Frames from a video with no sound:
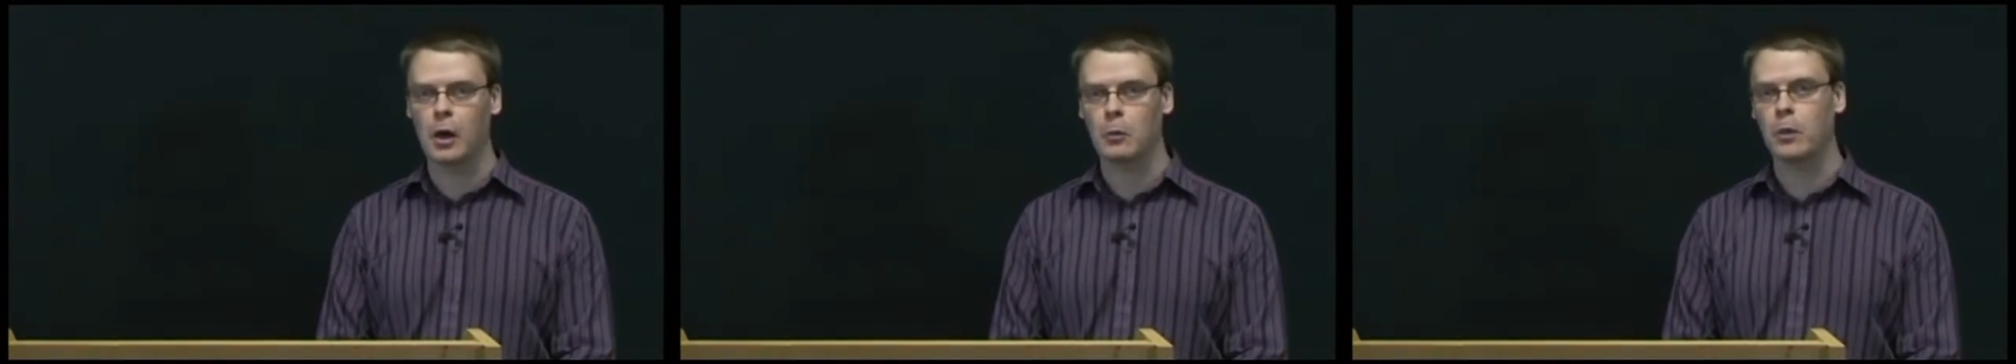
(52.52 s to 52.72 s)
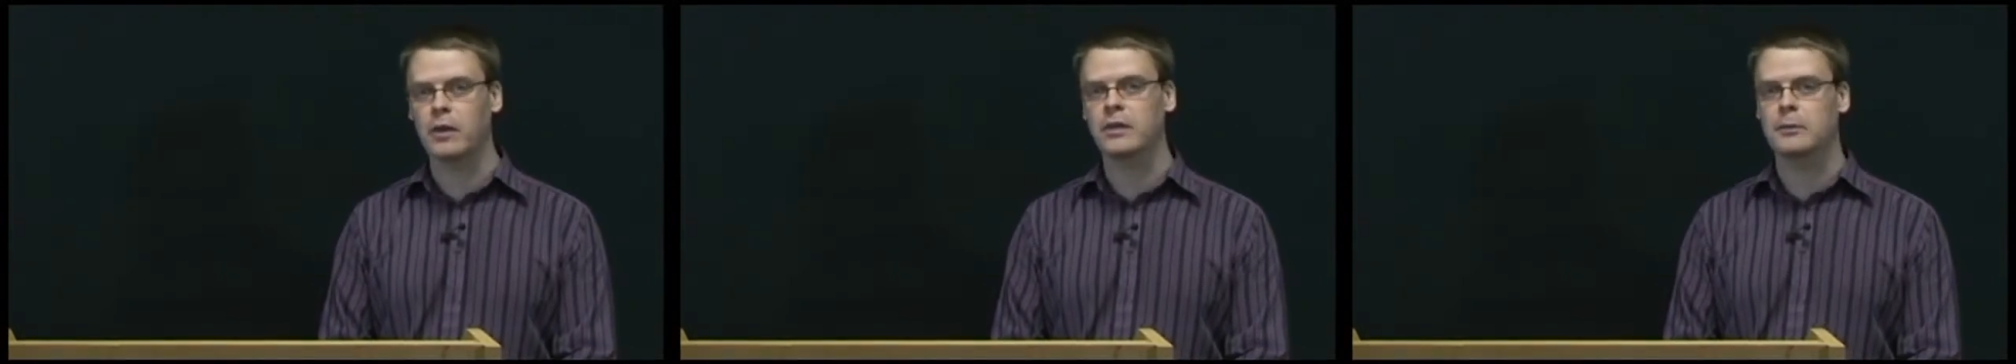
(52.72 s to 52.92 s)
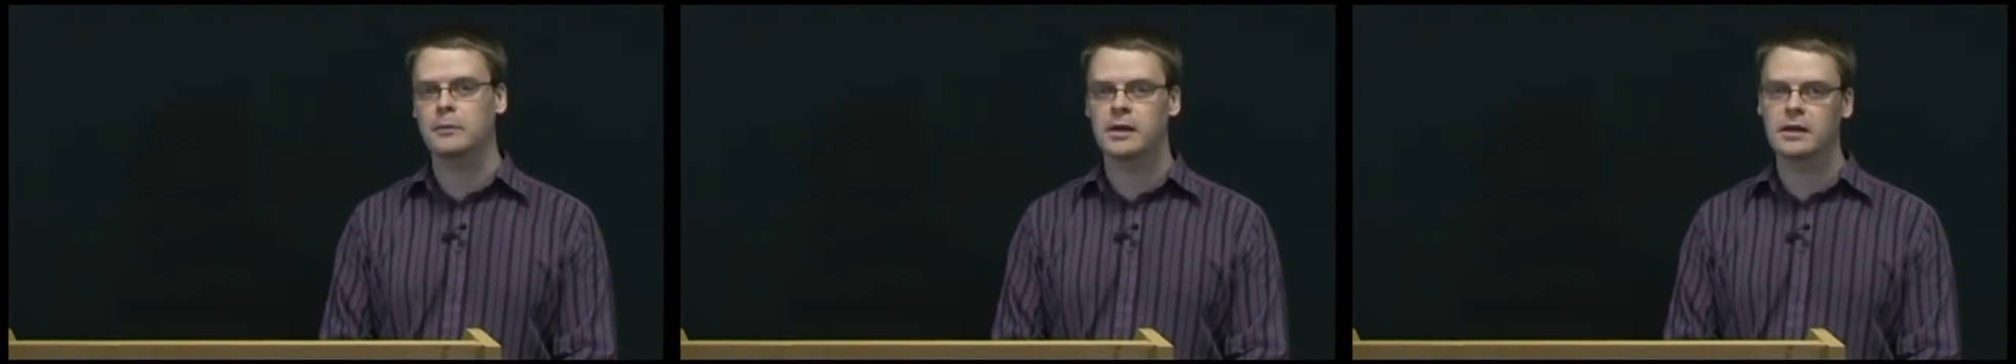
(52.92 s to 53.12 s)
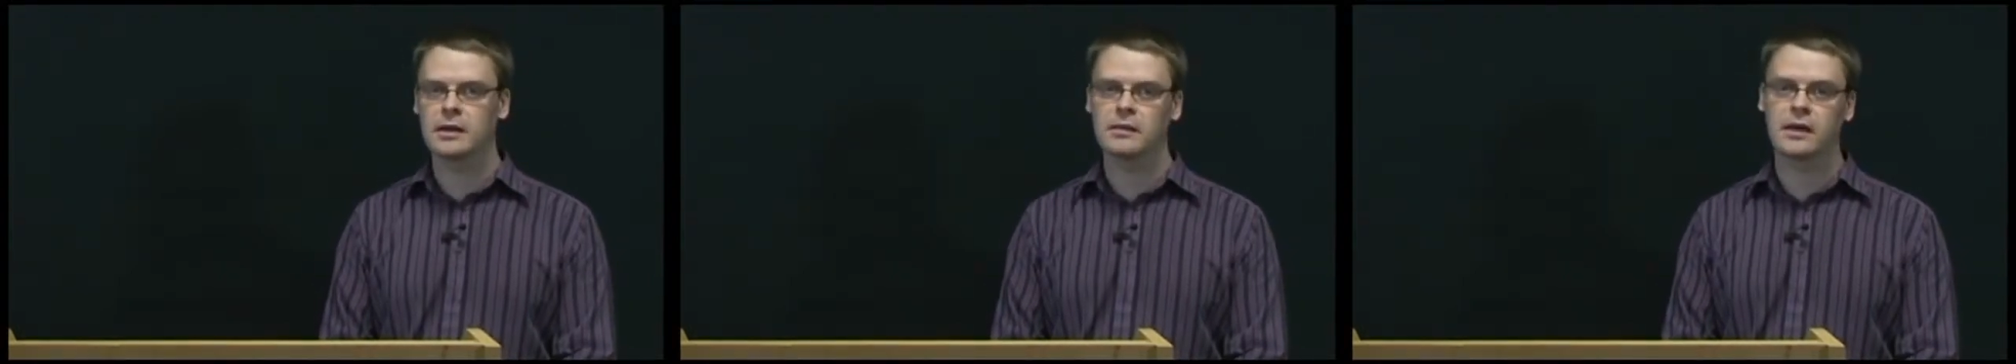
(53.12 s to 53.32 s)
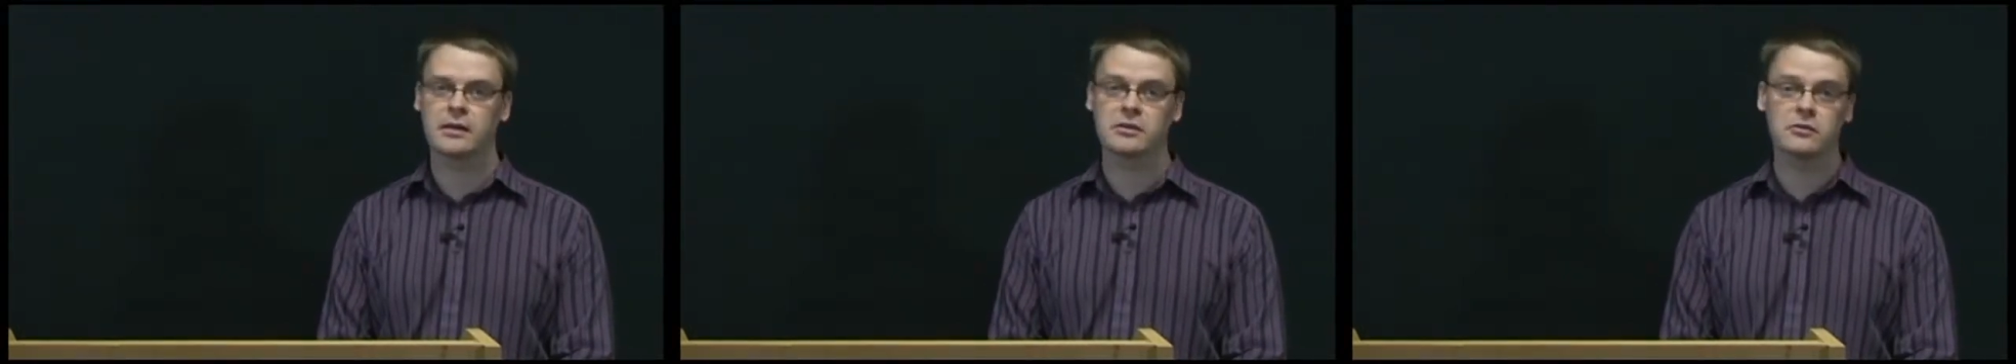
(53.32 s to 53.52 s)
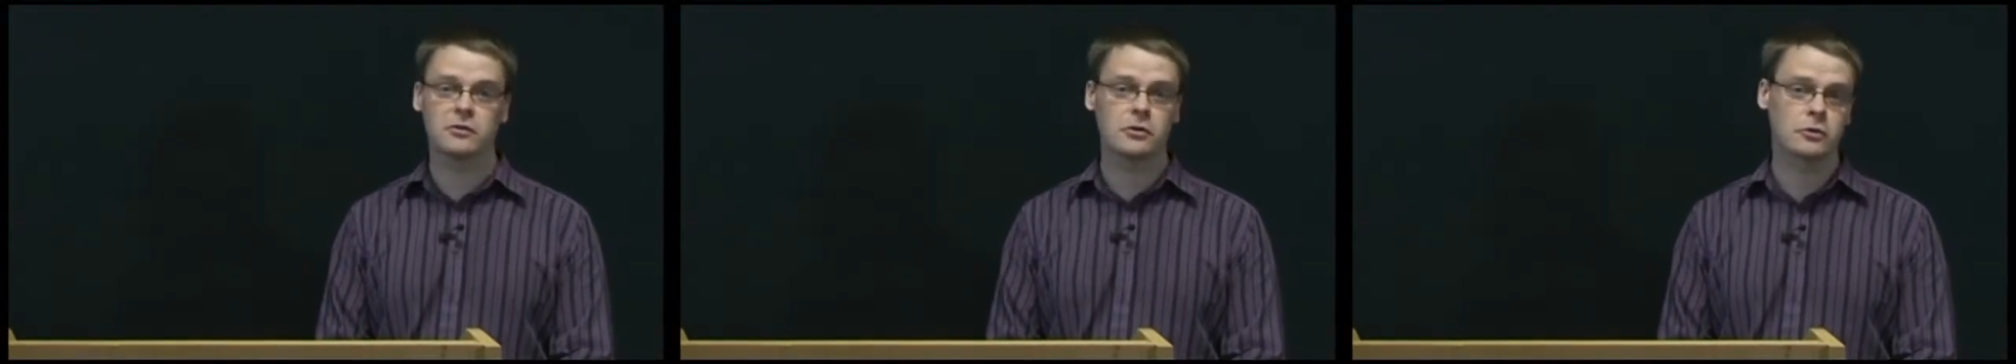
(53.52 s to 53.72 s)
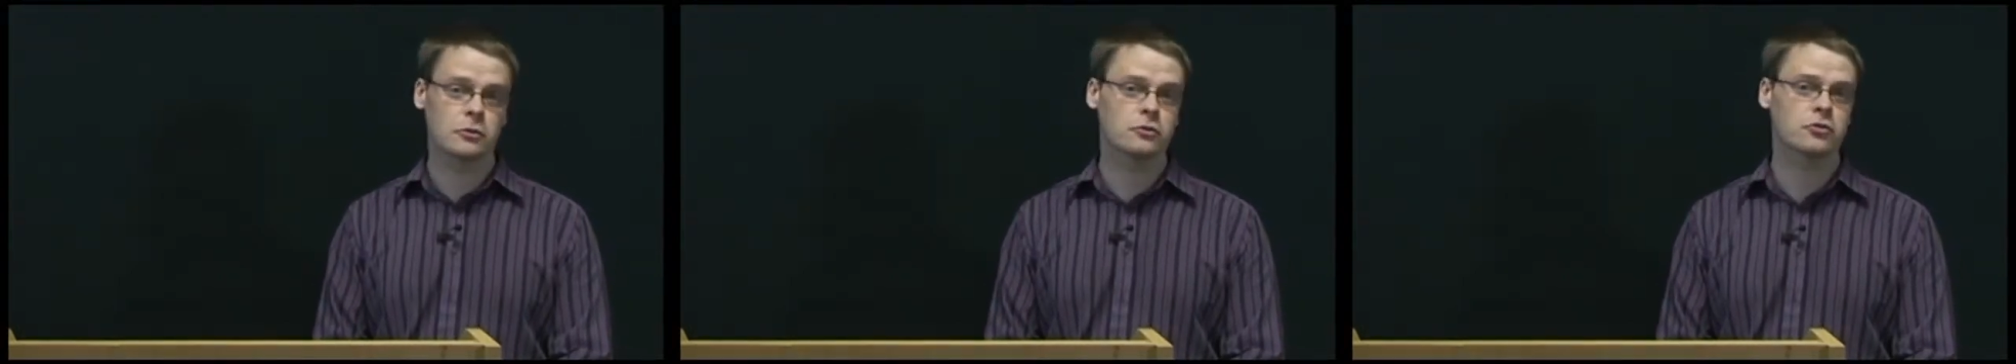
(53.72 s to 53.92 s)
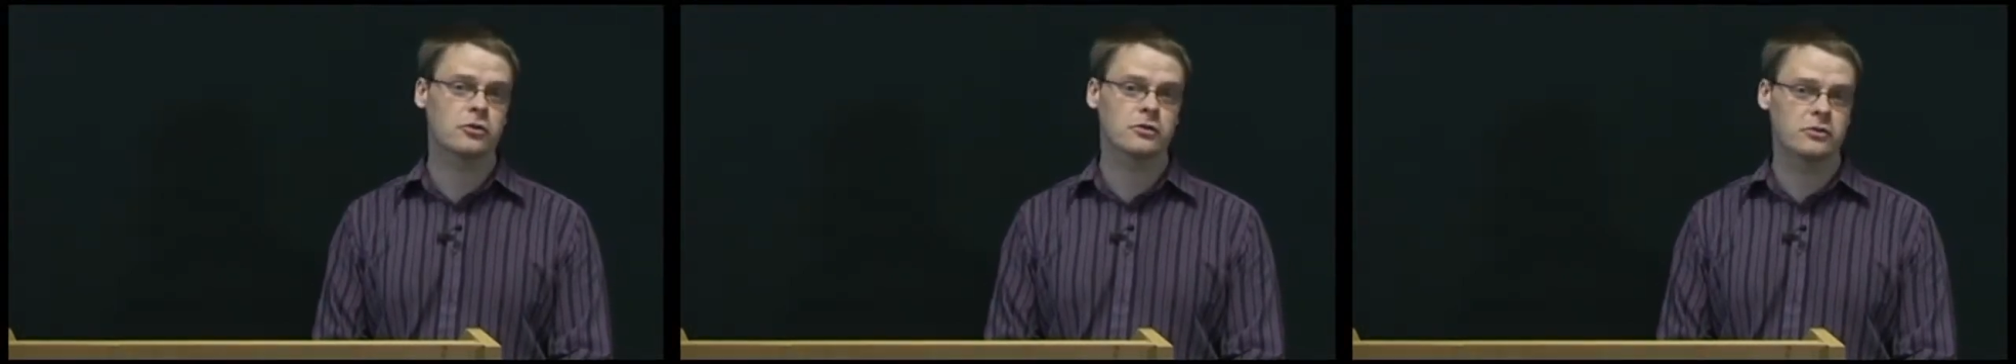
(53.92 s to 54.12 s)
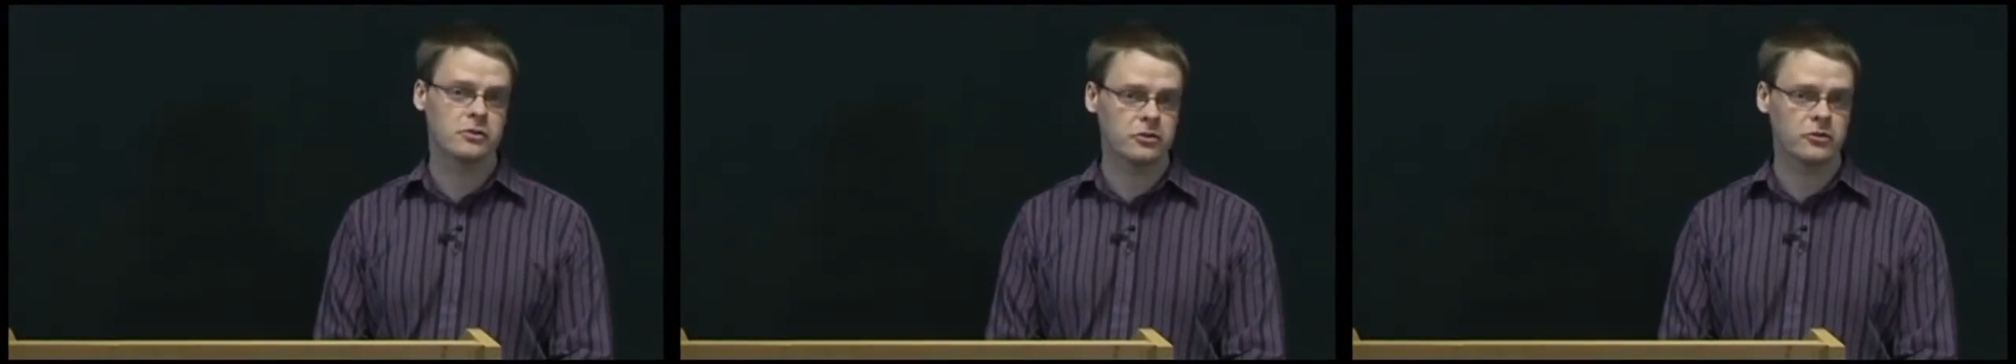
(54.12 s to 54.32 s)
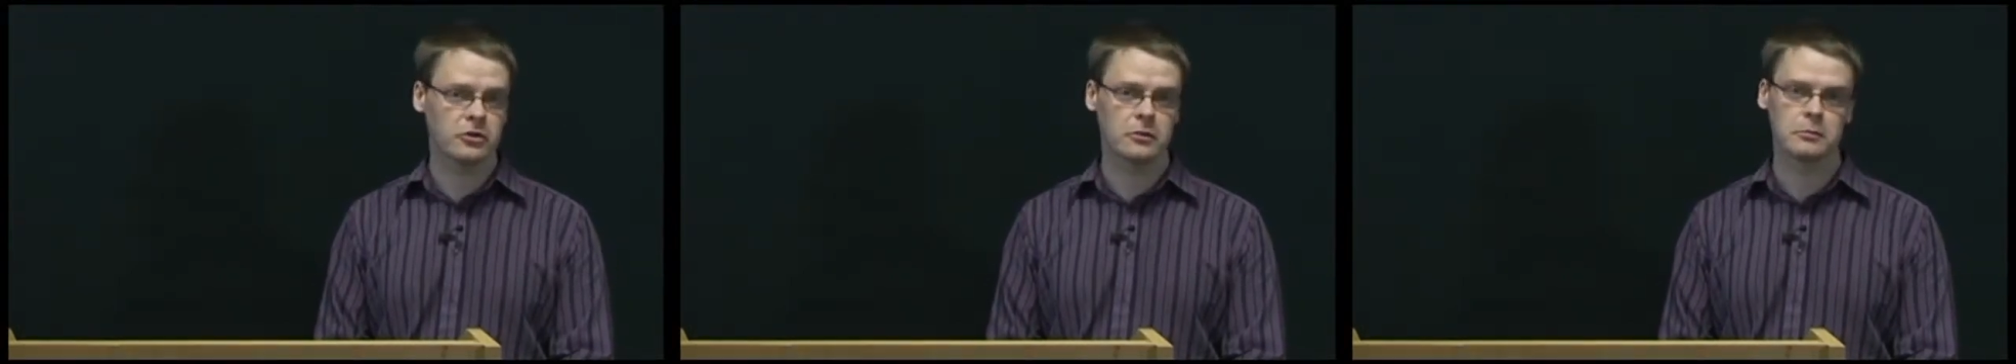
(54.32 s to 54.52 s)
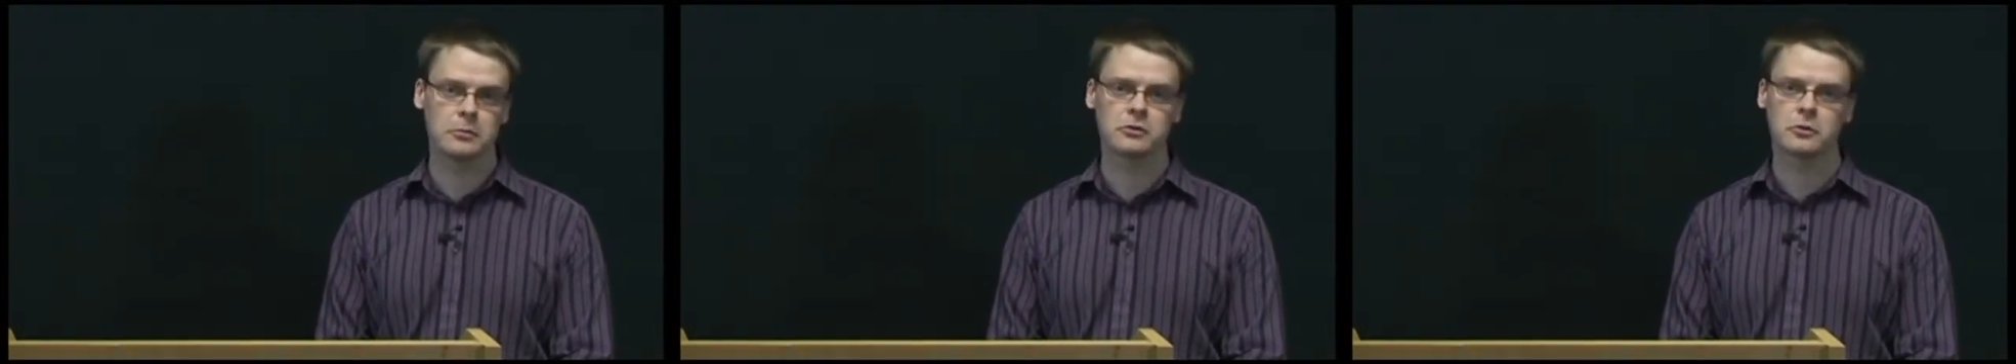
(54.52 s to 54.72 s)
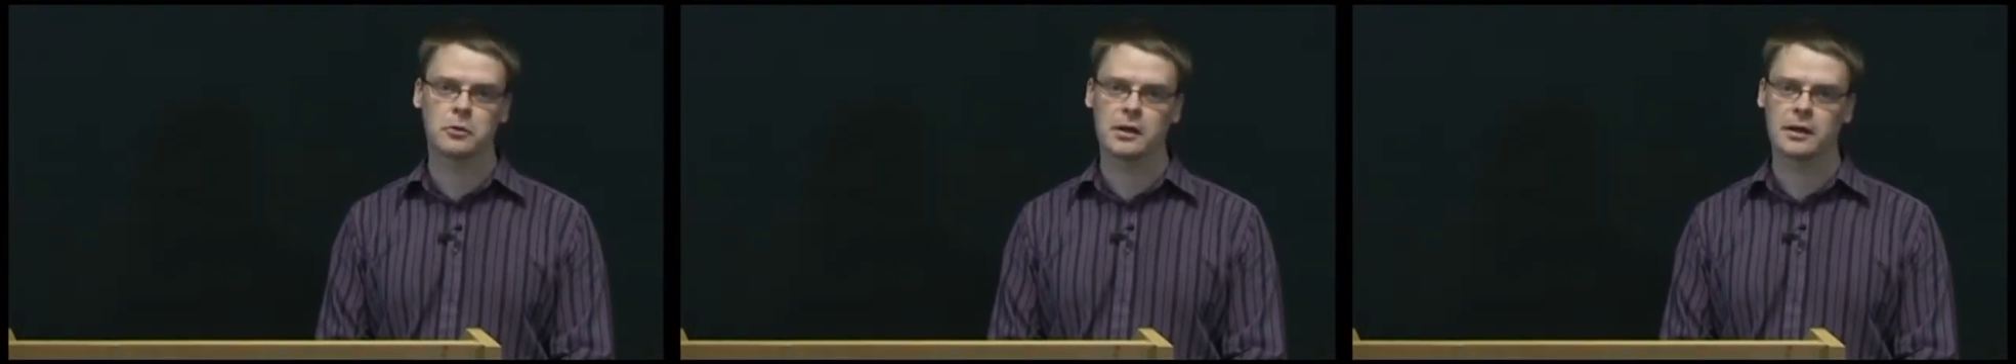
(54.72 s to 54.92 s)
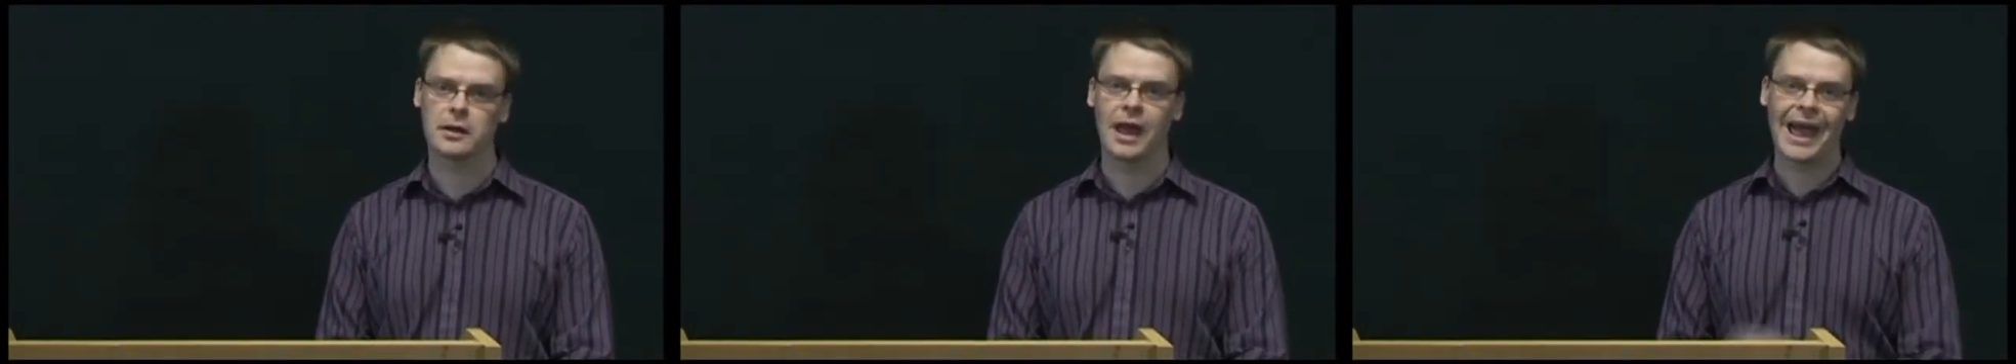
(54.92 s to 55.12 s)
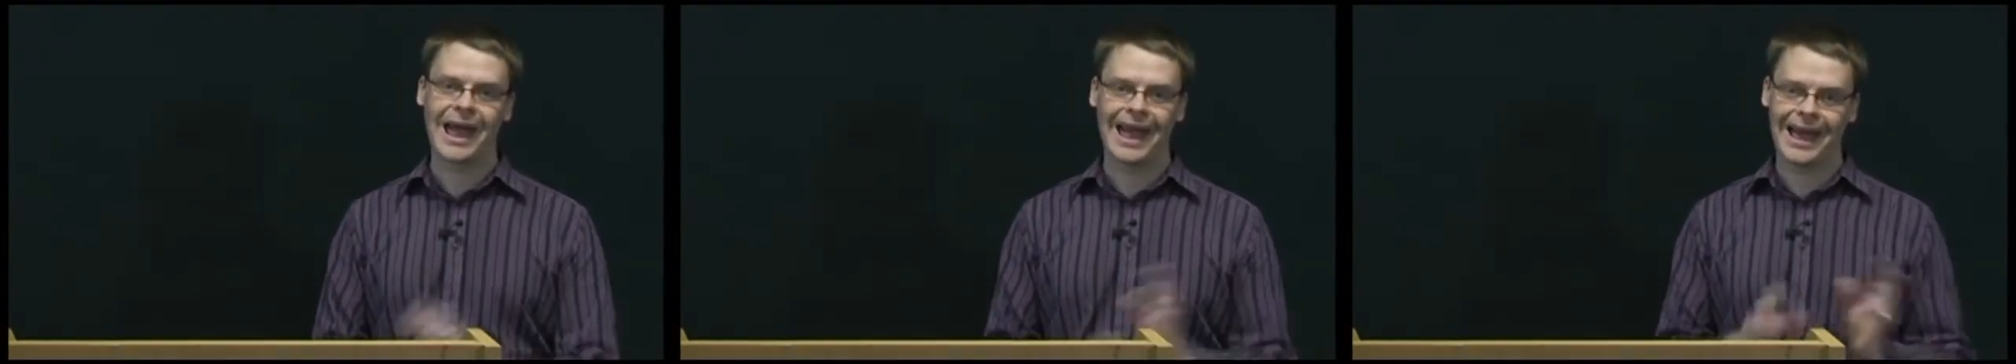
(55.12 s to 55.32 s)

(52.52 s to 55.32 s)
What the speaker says: when they're making that difficult transition between